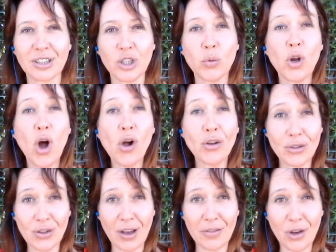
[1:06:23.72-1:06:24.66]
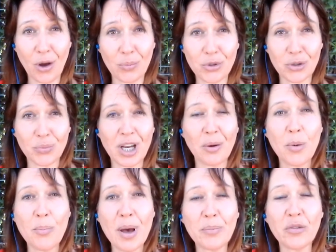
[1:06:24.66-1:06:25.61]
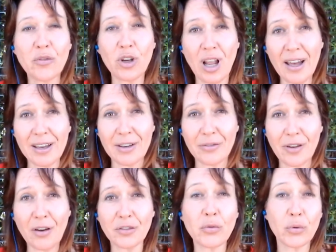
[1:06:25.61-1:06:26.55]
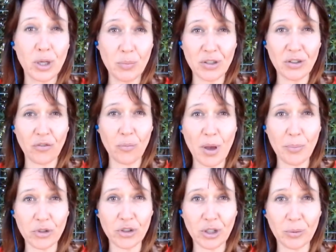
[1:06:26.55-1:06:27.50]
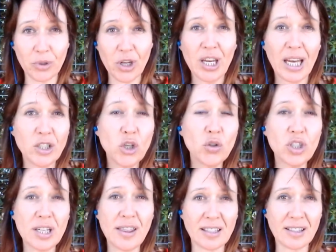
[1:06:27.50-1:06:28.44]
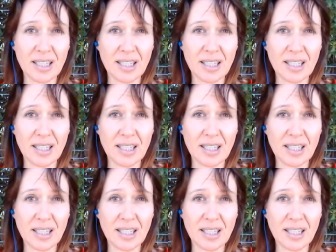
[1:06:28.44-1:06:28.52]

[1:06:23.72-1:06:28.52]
You will also have the option to become a member for life after 3 months of membership, and usually that's